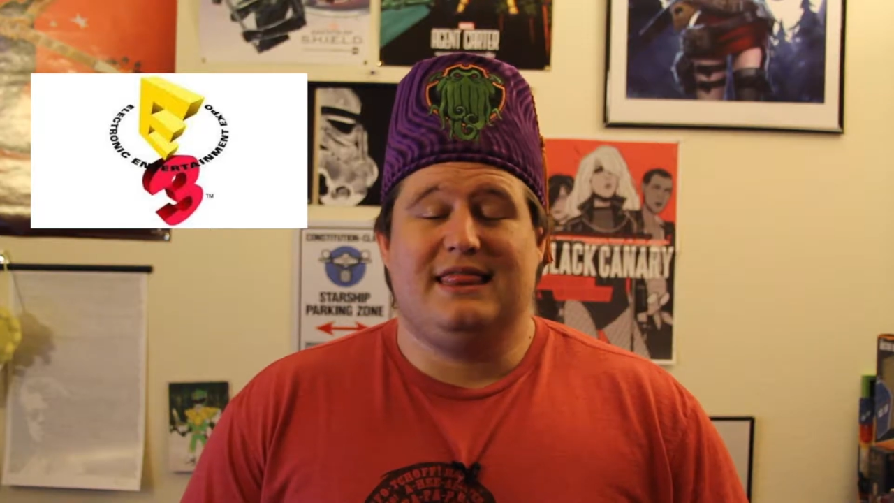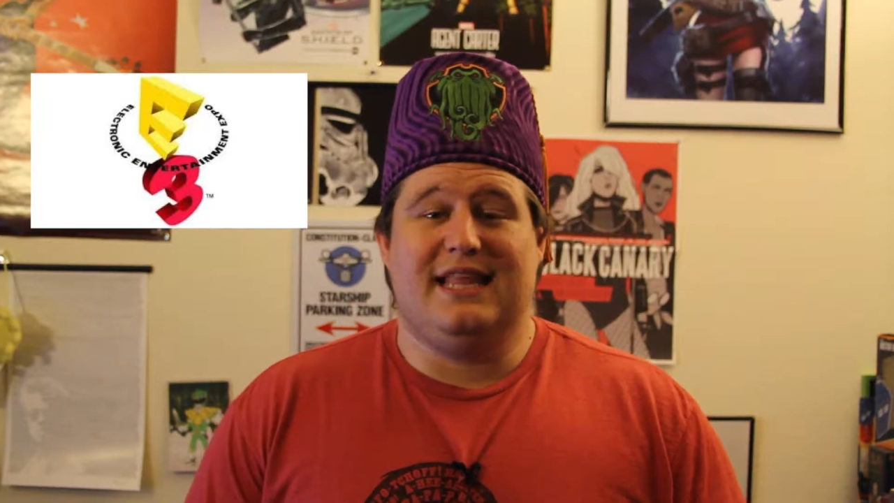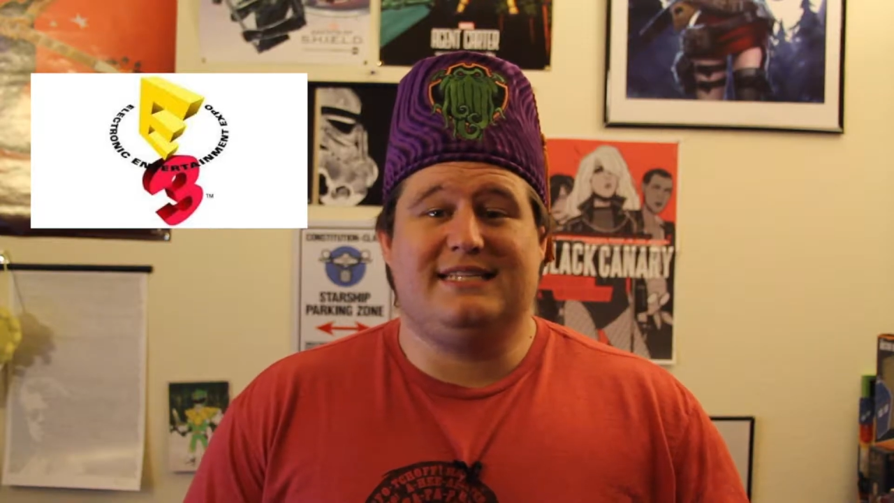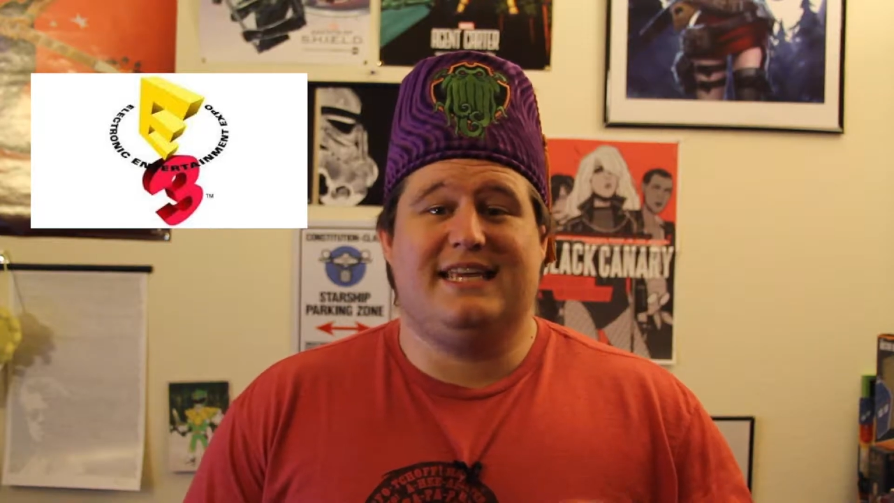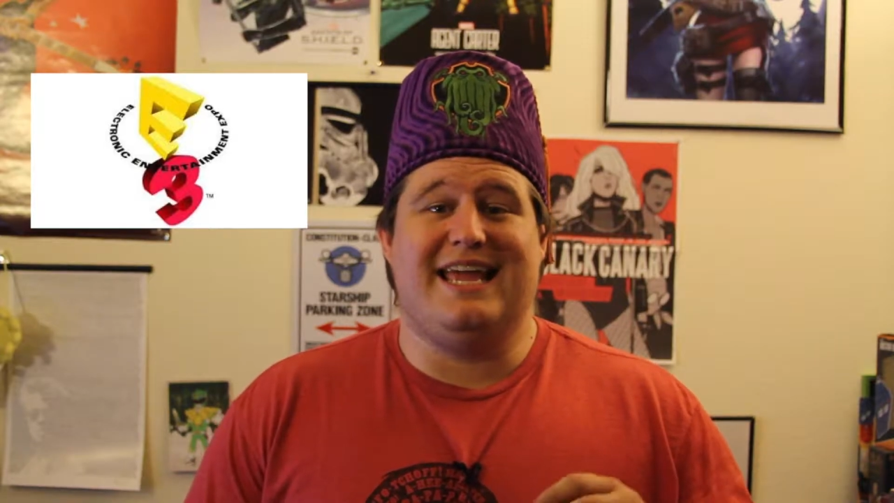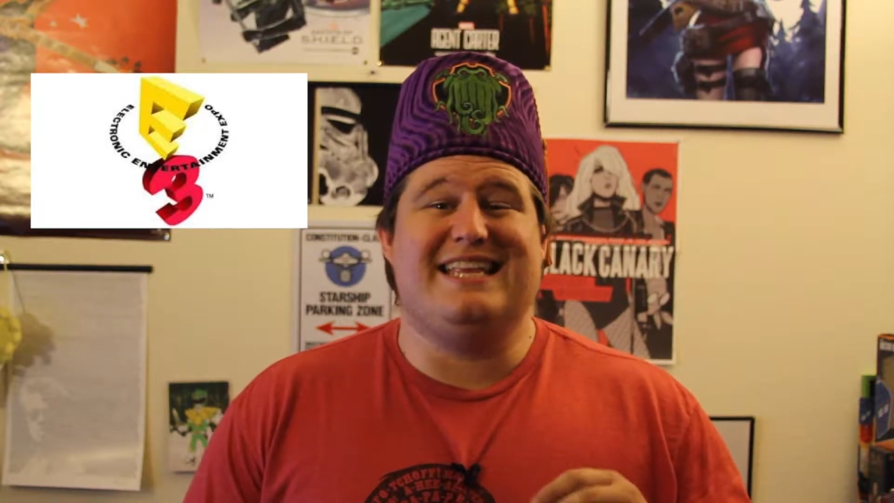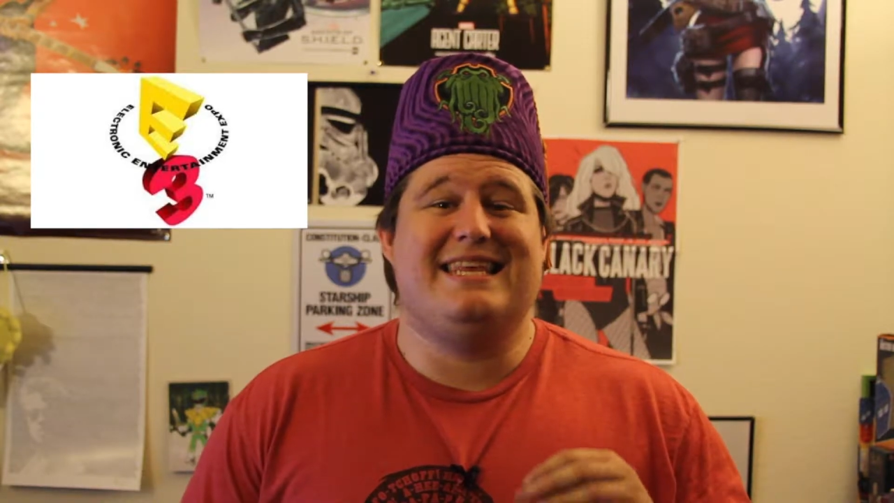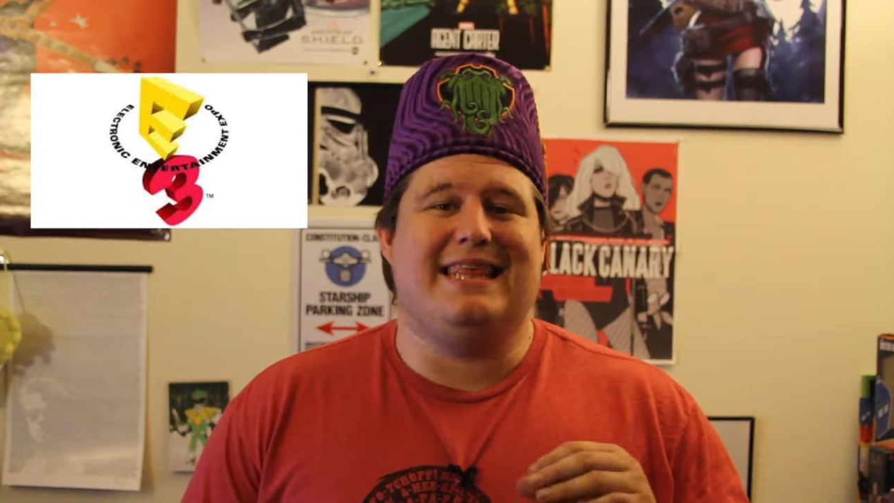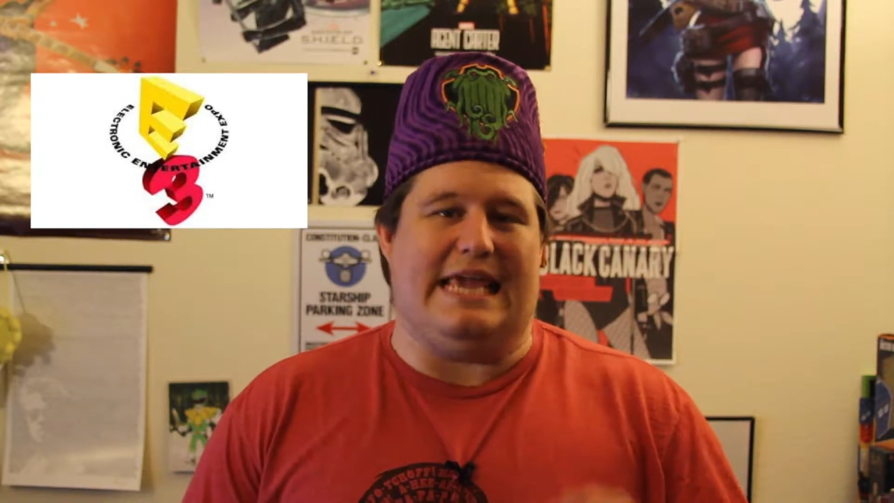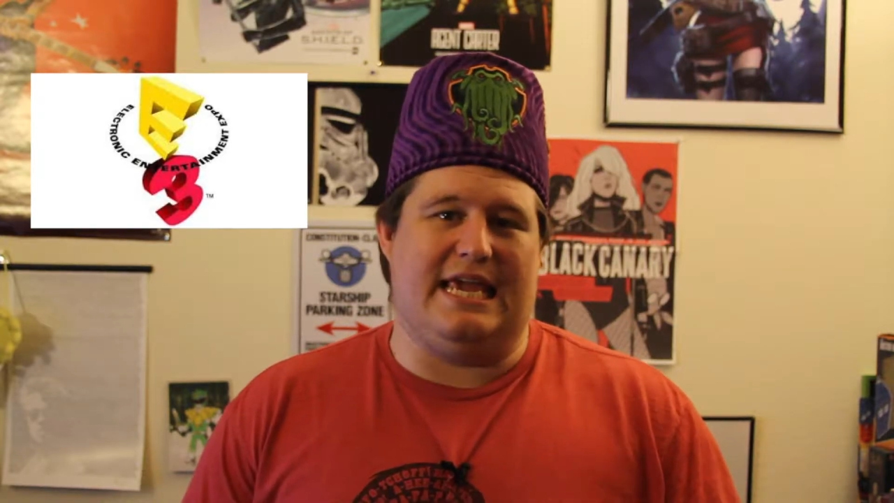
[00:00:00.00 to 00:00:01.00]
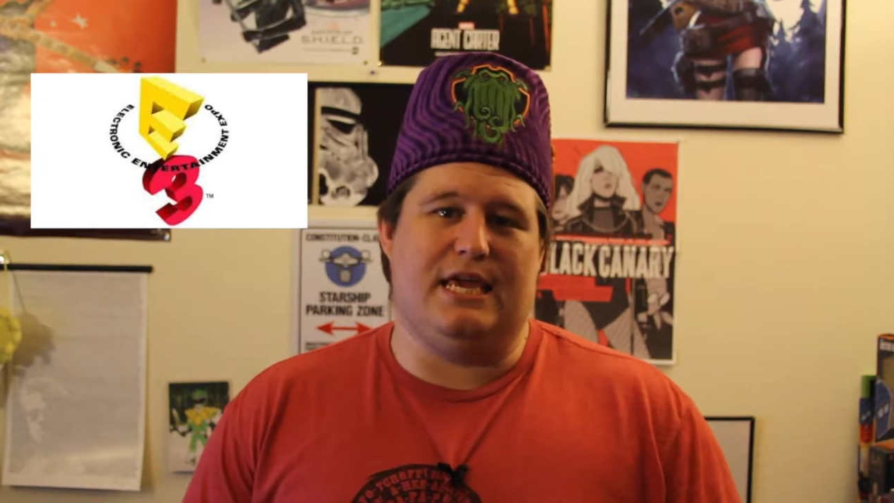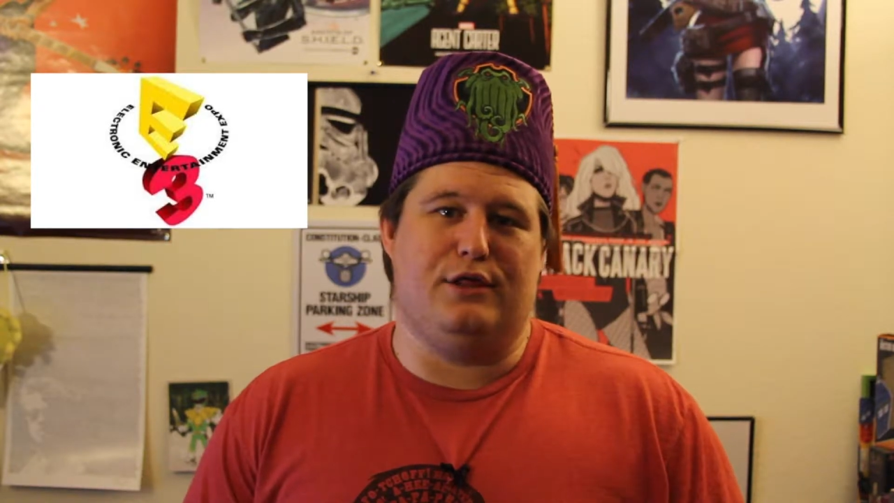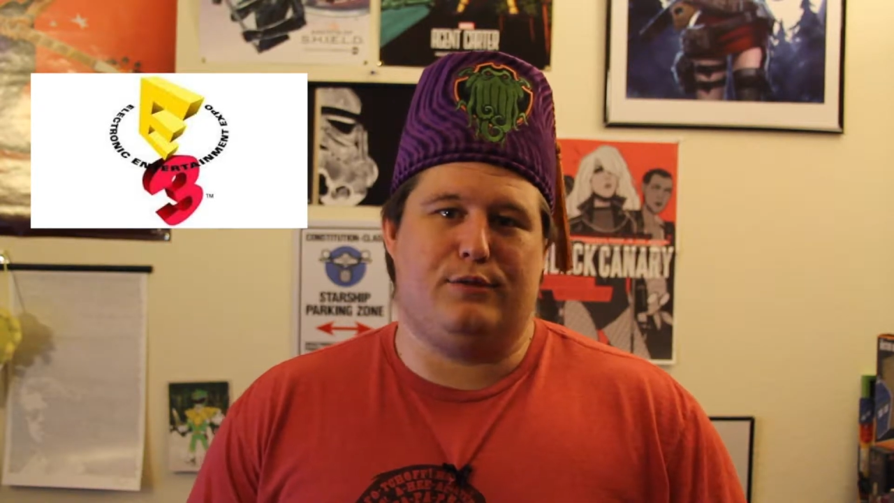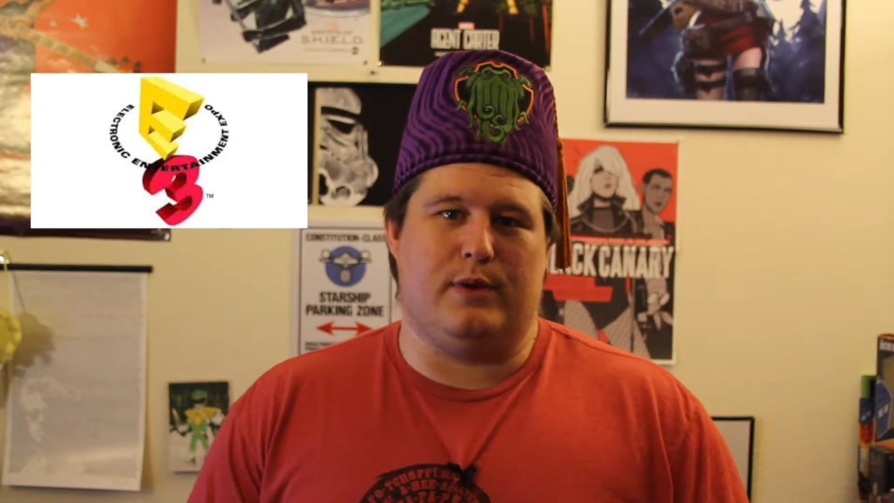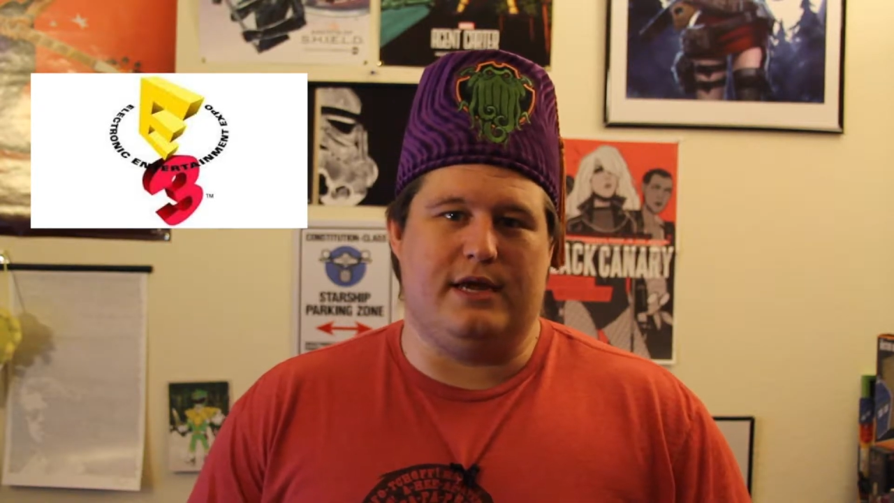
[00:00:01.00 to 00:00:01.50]
let's get into the E
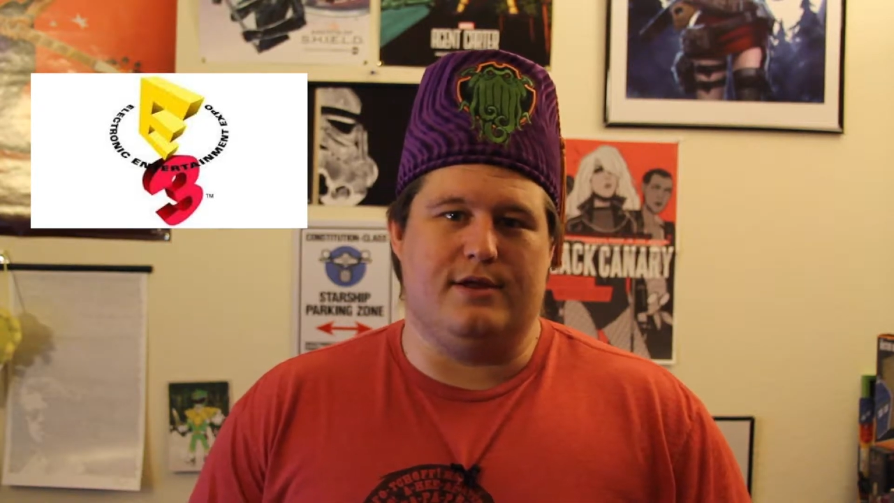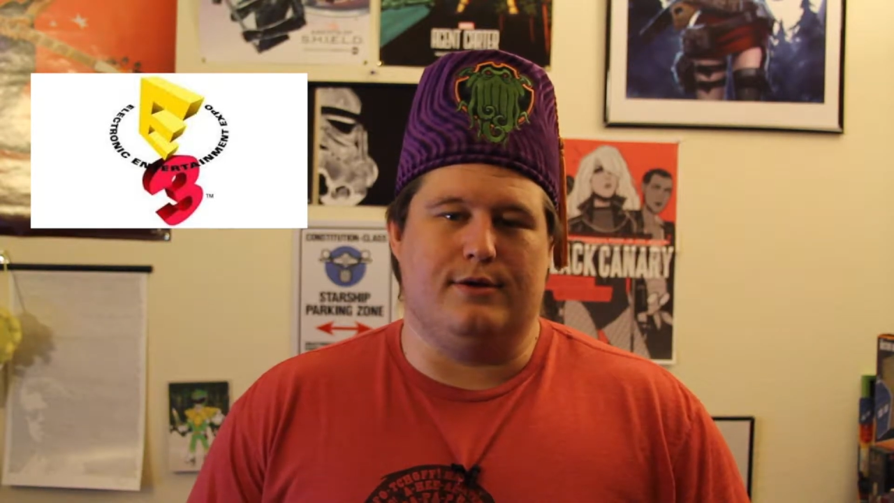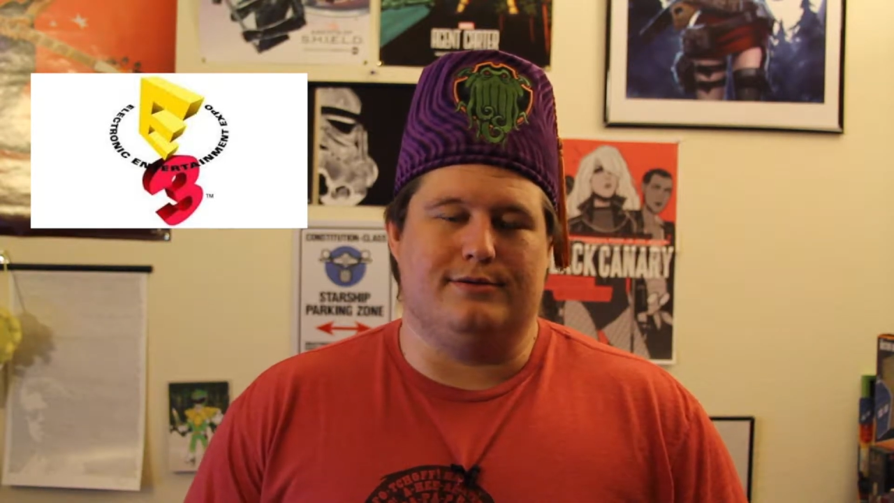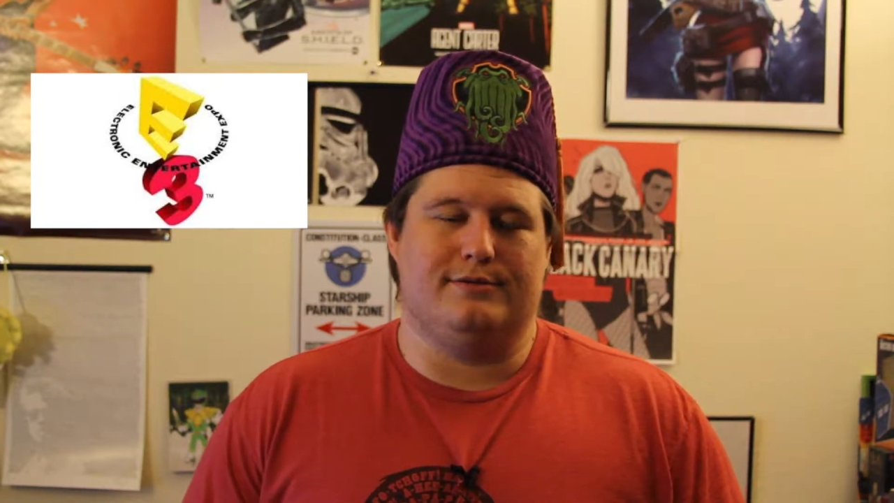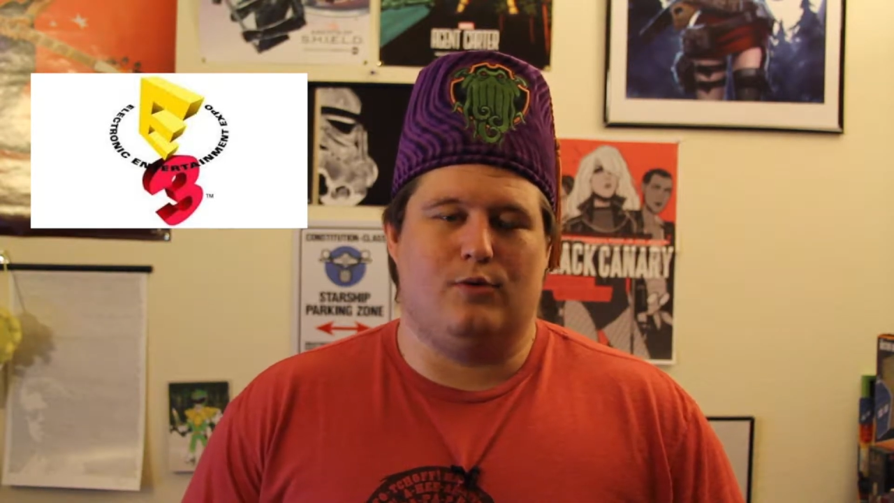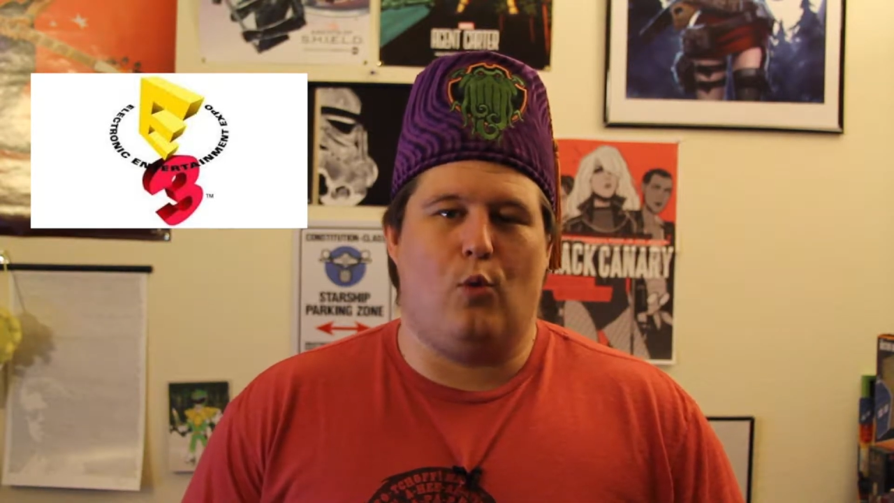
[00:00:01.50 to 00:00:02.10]
three news.